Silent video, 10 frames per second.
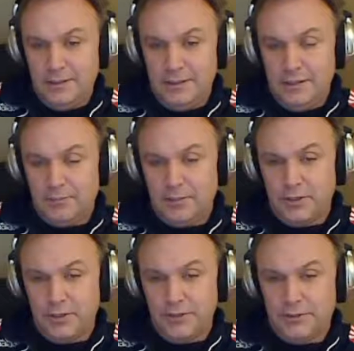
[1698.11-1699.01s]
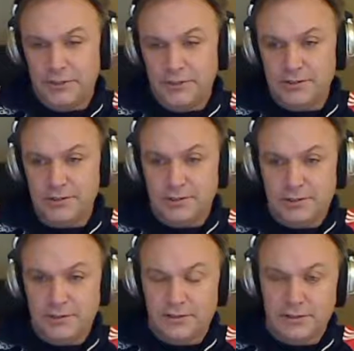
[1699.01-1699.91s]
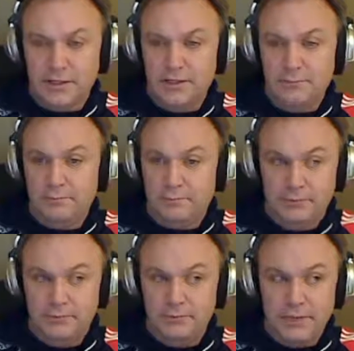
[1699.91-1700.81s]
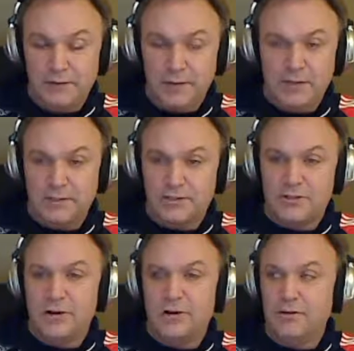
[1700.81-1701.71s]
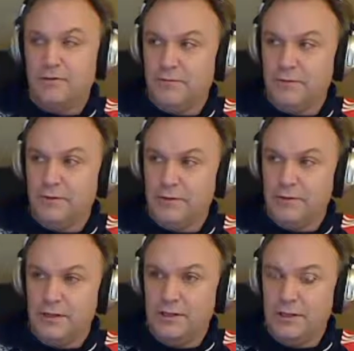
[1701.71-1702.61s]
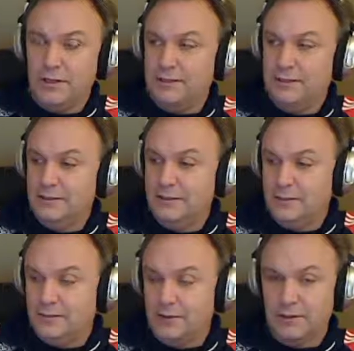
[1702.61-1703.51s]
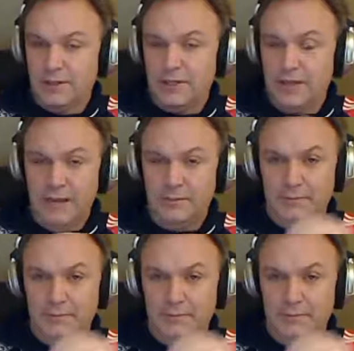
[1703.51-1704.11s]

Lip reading: he had a pretty good season considering he never got a start for a league game.